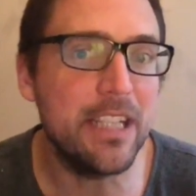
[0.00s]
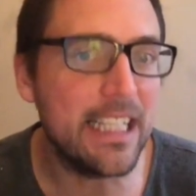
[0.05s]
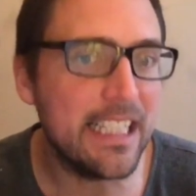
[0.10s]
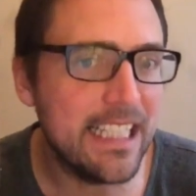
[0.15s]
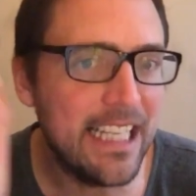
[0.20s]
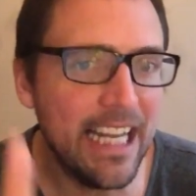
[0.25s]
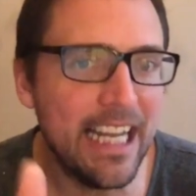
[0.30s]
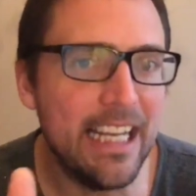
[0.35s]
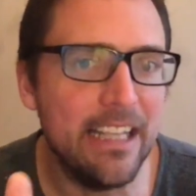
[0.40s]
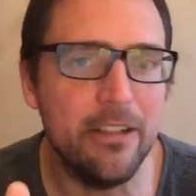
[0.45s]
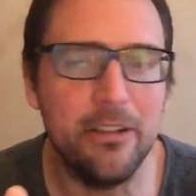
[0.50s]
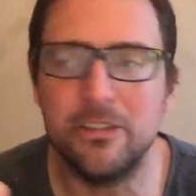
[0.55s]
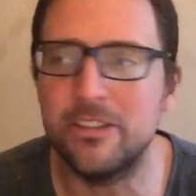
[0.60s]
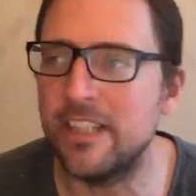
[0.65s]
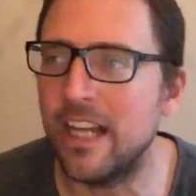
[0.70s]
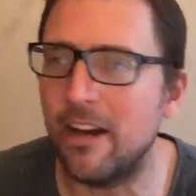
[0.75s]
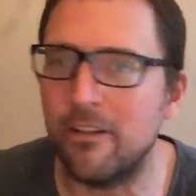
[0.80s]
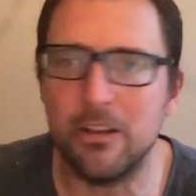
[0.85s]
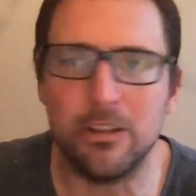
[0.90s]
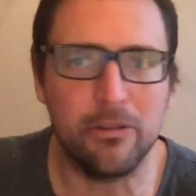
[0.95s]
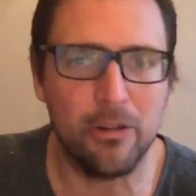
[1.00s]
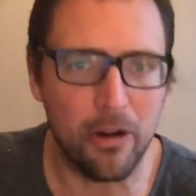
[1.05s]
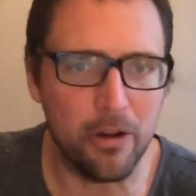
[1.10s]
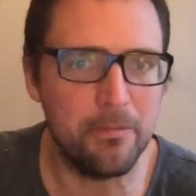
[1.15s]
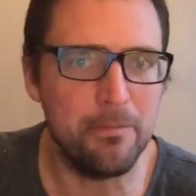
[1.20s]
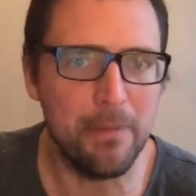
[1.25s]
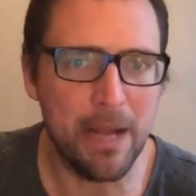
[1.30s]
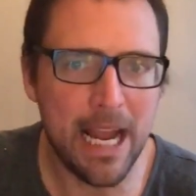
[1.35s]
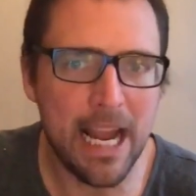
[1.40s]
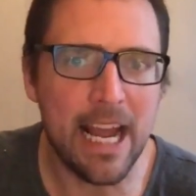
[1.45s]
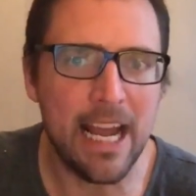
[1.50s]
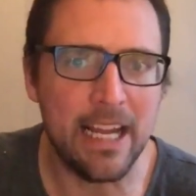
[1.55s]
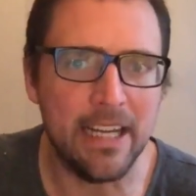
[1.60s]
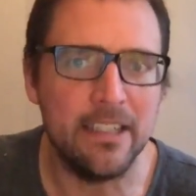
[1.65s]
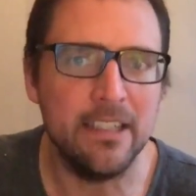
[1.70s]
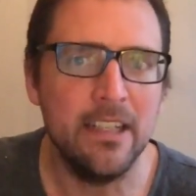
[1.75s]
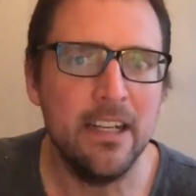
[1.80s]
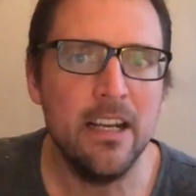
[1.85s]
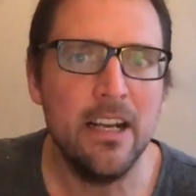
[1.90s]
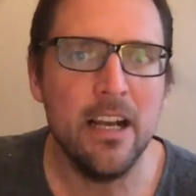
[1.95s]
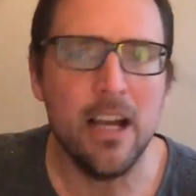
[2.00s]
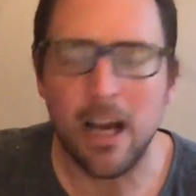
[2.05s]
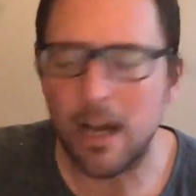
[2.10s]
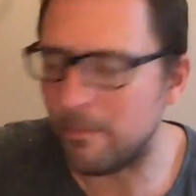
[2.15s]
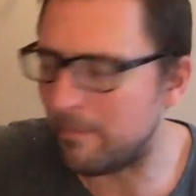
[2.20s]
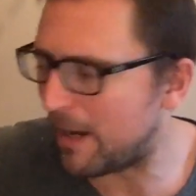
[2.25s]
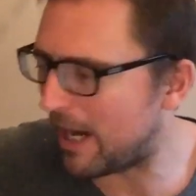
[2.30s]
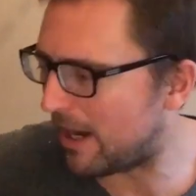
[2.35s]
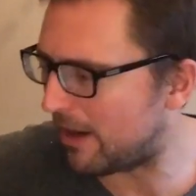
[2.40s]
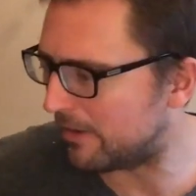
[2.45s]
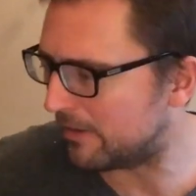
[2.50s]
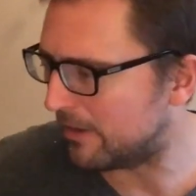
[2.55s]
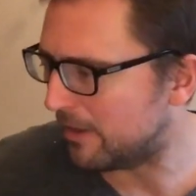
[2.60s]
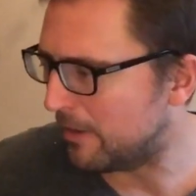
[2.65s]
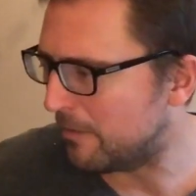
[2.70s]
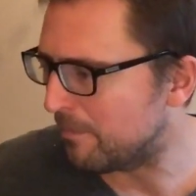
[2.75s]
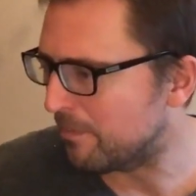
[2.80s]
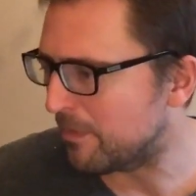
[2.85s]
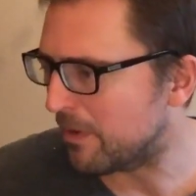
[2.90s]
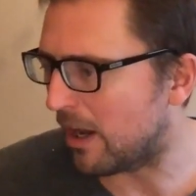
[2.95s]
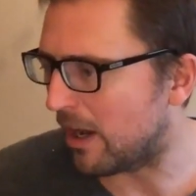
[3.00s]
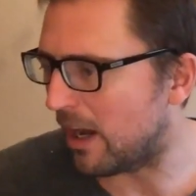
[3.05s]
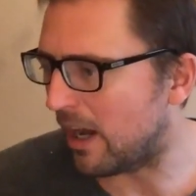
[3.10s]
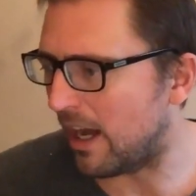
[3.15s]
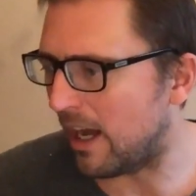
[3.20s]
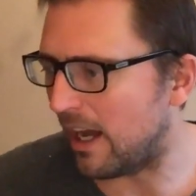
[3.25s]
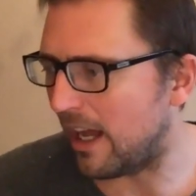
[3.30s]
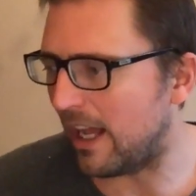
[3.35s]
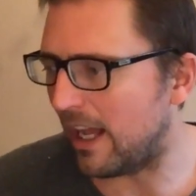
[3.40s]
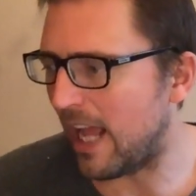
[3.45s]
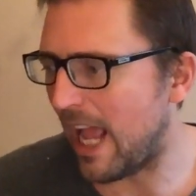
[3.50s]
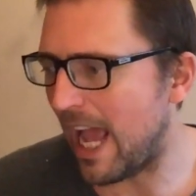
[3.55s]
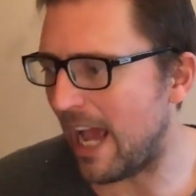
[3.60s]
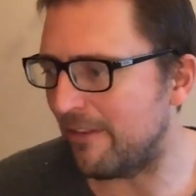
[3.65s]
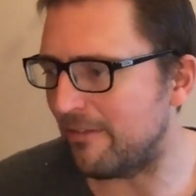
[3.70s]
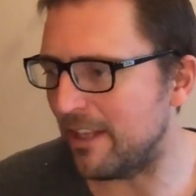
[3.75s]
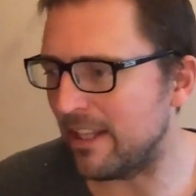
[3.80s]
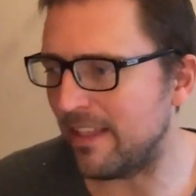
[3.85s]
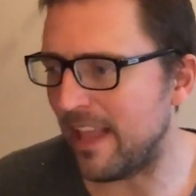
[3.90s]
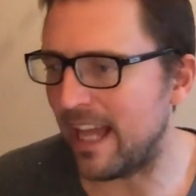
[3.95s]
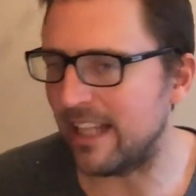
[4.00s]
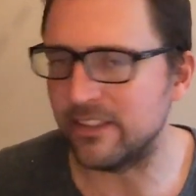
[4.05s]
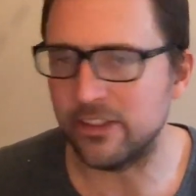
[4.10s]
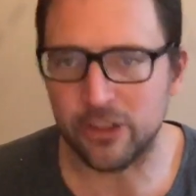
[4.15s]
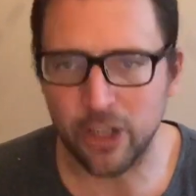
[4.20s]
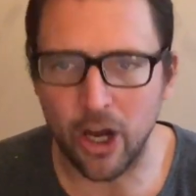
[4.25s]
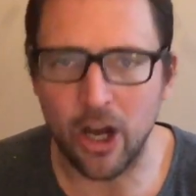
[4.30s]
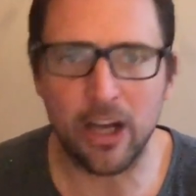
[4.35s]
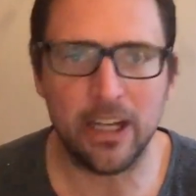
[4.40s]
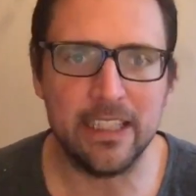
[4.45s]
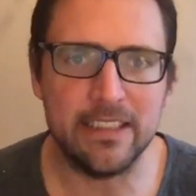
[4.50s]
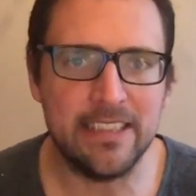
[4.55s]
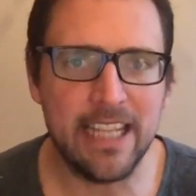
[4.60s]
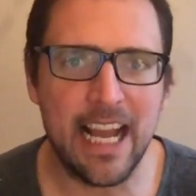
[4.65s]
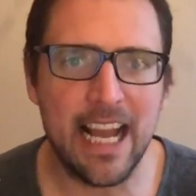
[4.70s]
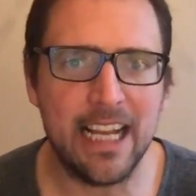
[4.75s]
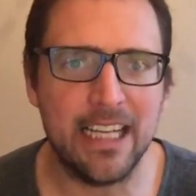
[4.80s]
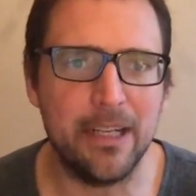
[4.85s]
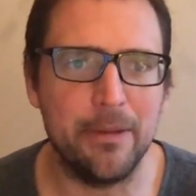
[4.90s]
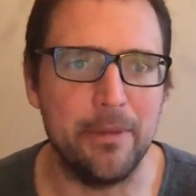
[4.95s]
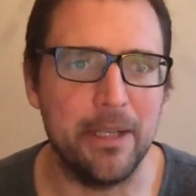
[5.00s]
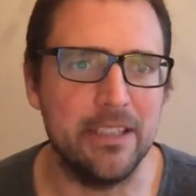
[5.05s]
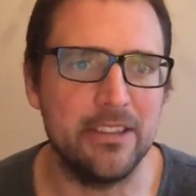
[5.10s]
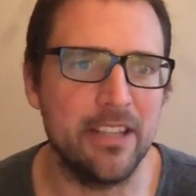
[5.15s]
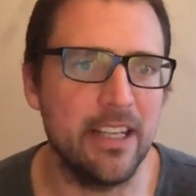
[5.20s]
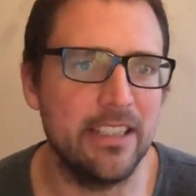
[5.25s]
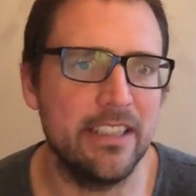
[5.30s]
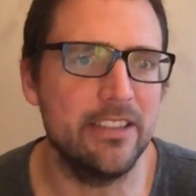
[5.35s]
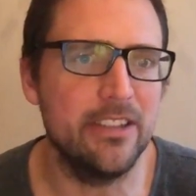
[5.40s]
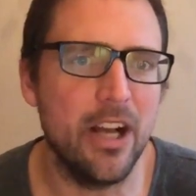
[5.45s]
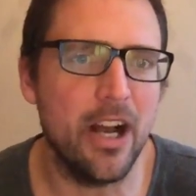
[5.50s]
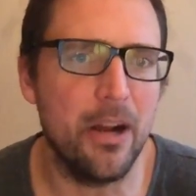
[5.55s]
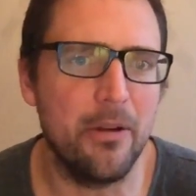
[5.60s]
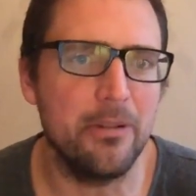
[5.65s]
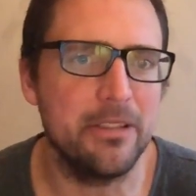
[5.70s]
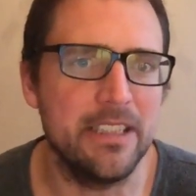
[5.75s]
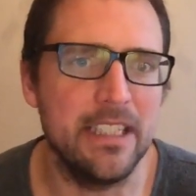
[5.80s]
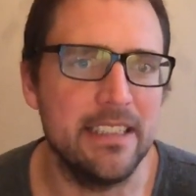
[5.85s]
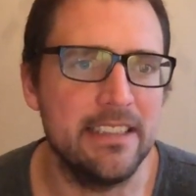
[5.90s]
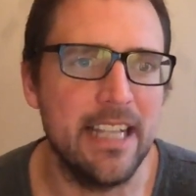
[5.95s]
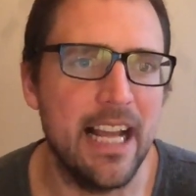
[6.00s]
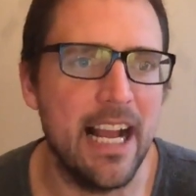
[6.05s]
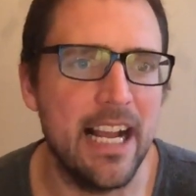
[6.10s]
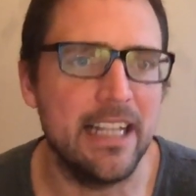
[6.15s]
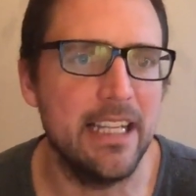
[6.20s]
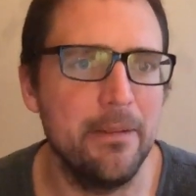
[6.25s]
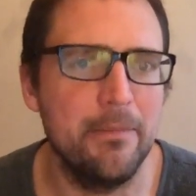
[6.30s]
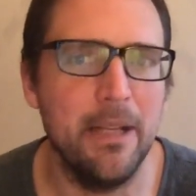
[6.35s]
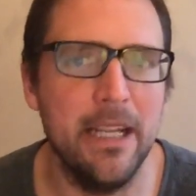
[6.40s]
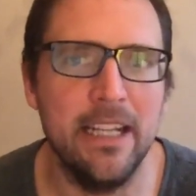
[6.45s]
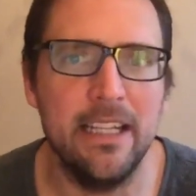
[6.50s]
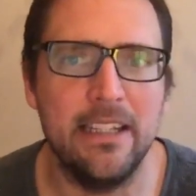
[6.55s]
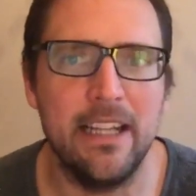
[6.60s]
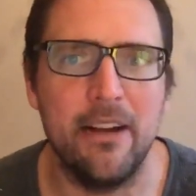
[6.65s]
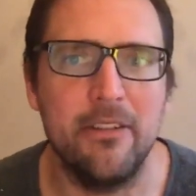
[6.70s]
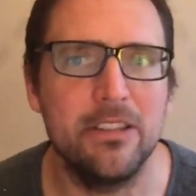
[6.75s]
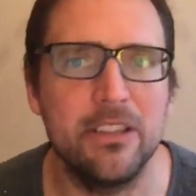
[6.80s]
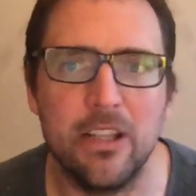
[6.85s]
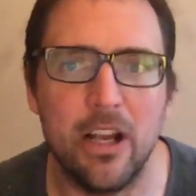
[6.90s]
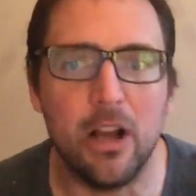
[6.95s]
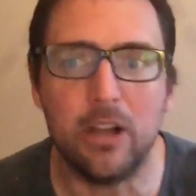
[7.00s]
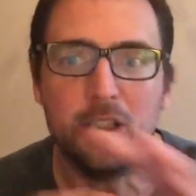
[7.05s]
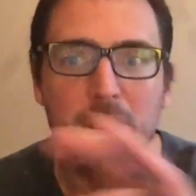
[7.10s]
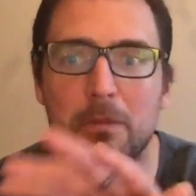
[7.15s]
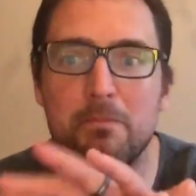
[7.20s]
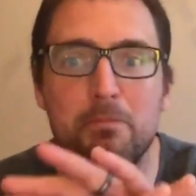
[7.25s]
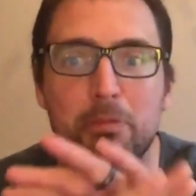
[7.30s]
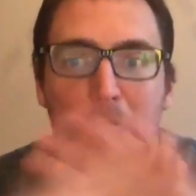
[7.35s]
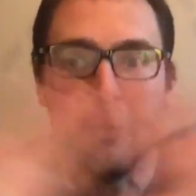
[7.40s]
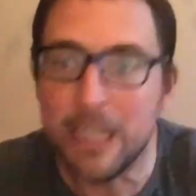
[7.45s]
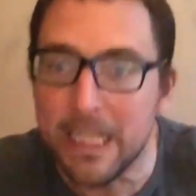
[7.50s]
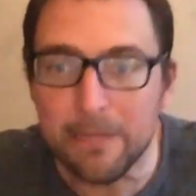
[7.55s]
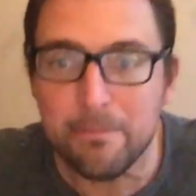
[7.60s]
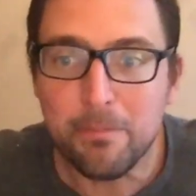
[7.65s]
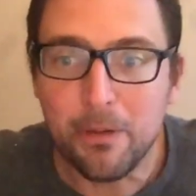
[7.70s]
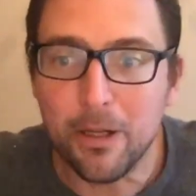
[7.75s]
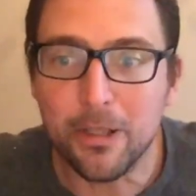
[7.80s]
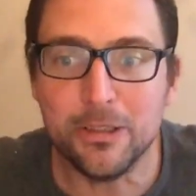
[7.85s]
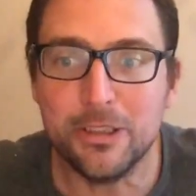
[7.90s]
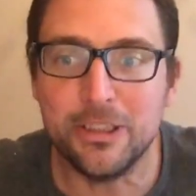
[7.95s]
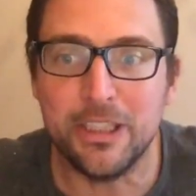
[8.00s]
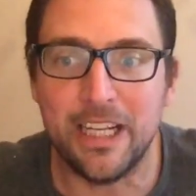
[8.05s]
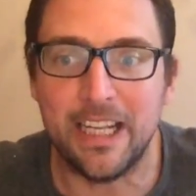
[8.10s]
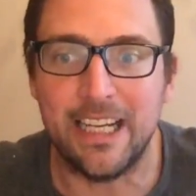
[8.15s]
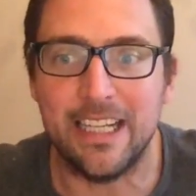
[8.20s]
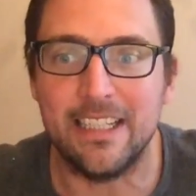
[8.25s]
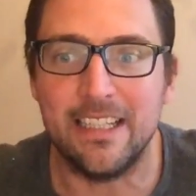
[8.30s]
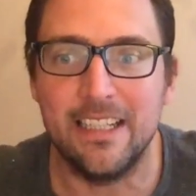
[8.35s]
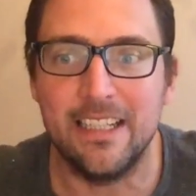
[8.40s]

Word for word: kid who's now a grown man about uh, having that dog attack him. And he's like, the dog wasn't attacking me. That was a complete bullshit.